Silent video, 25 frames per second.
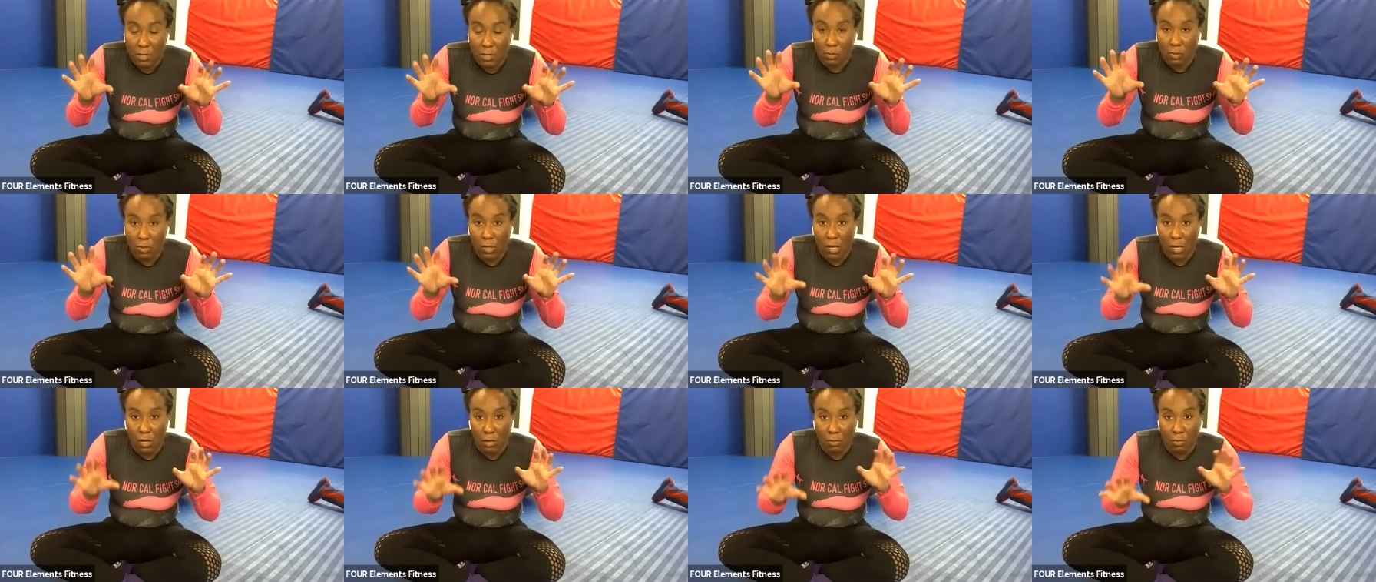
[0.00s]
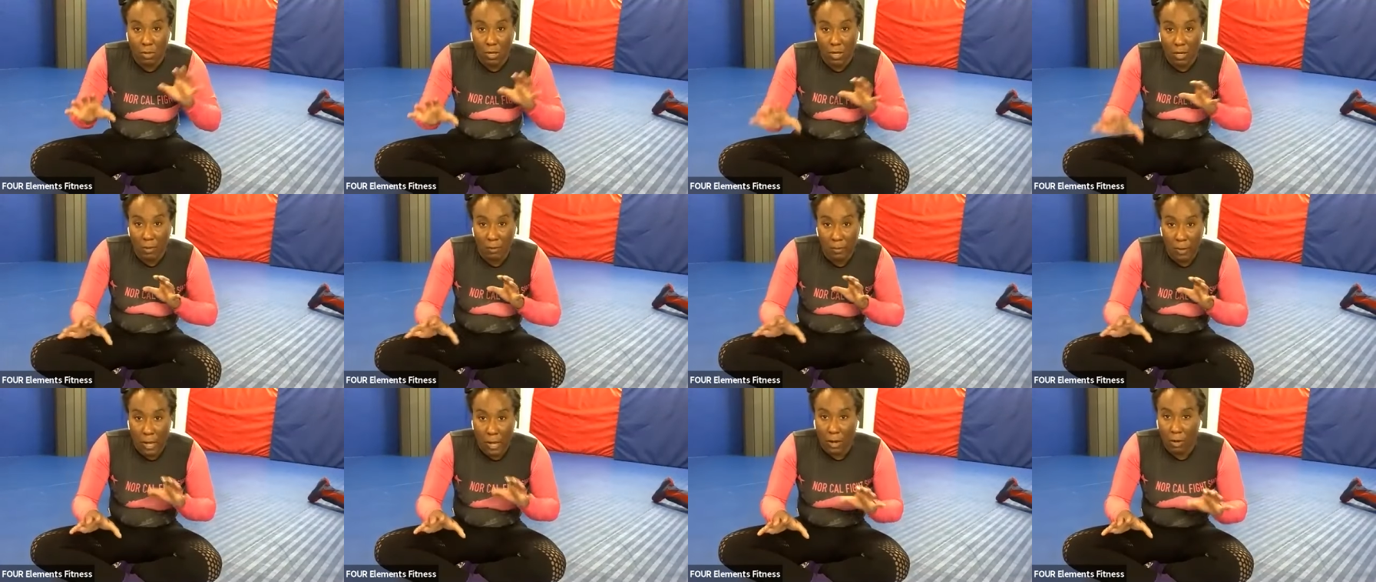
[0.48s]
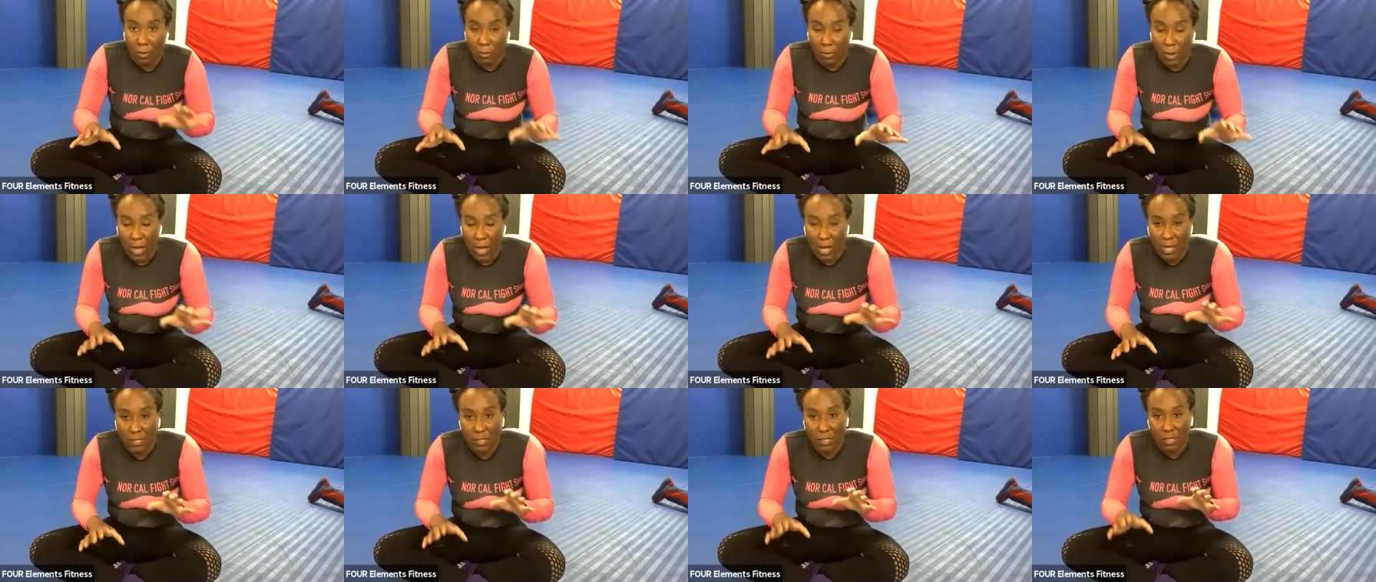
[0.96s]
So we're going to beat them out
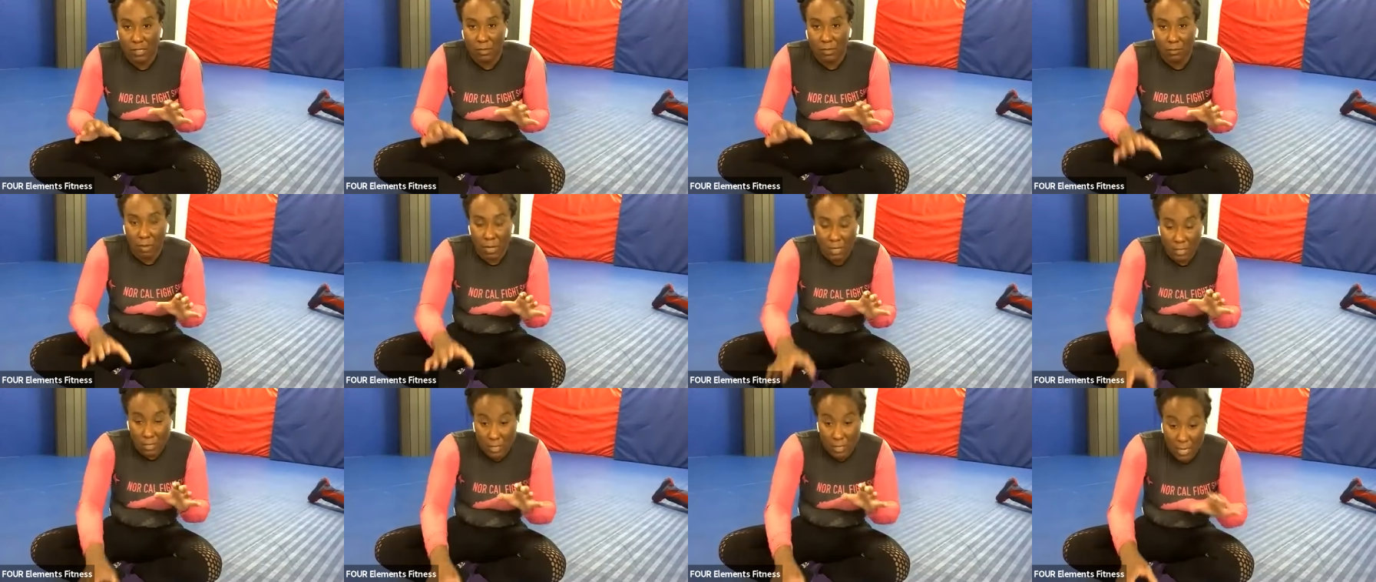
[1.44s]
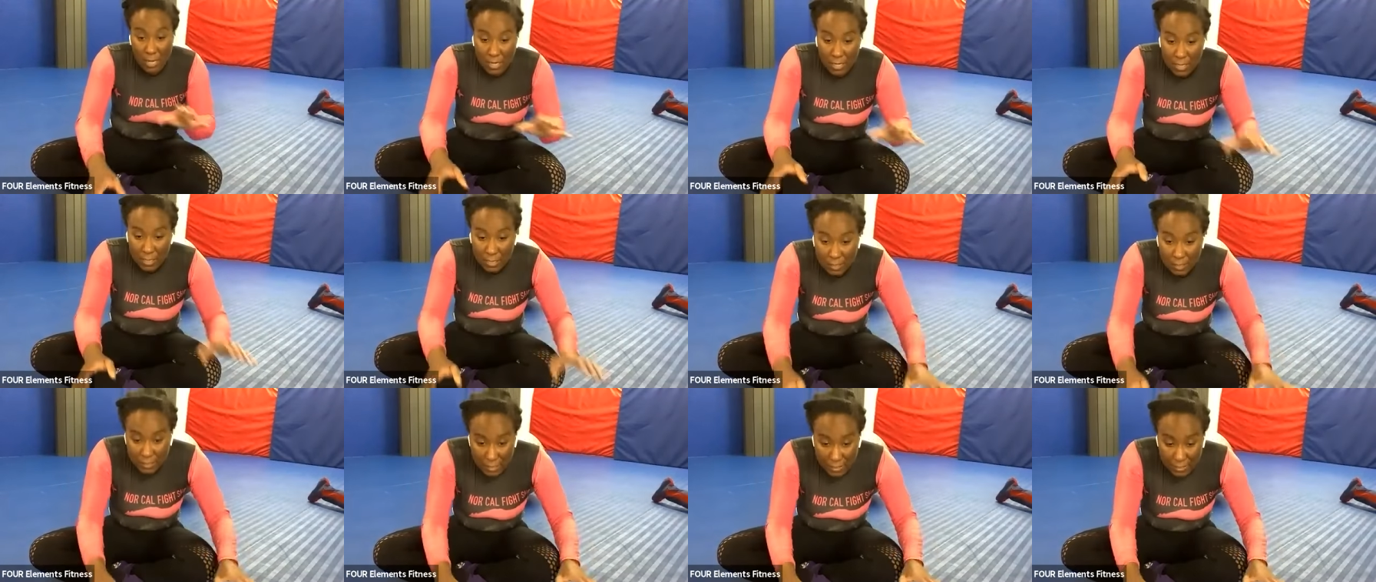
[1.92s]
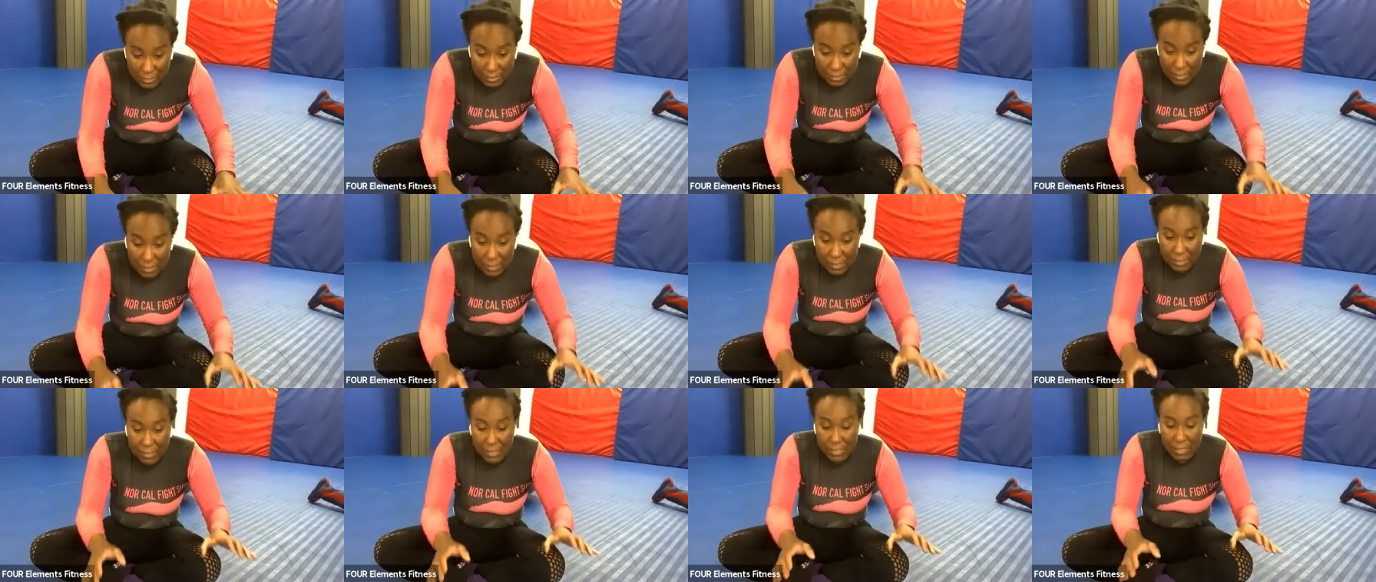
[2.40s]
by just maintaining
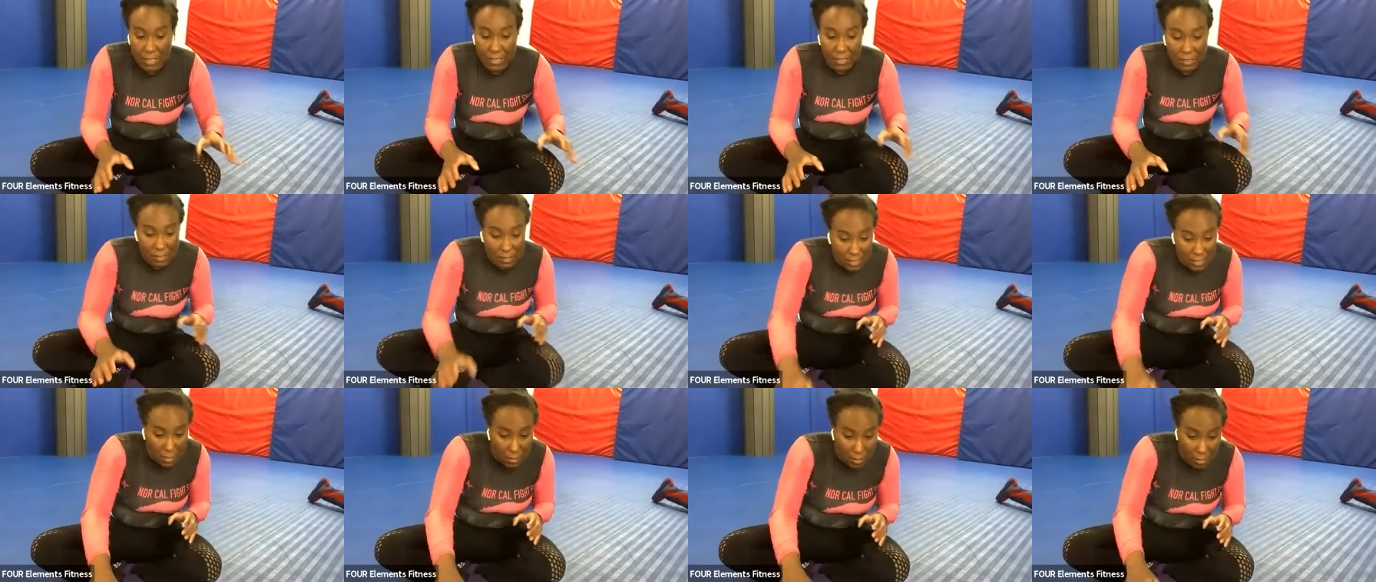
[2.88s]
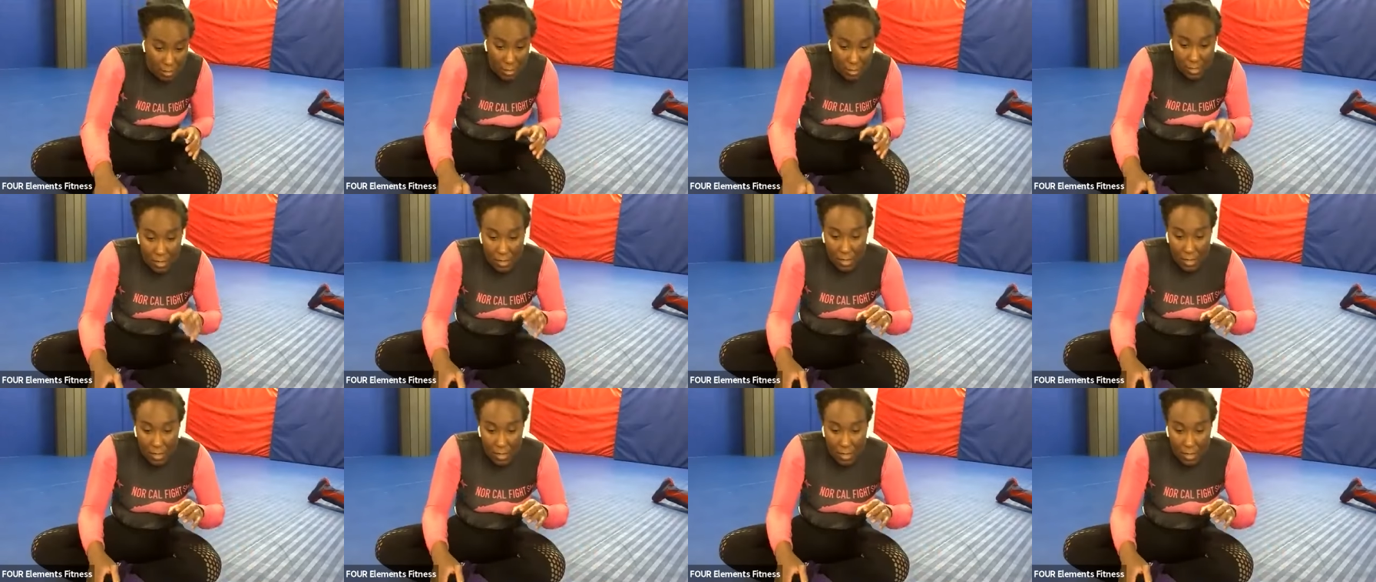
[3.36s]
distances and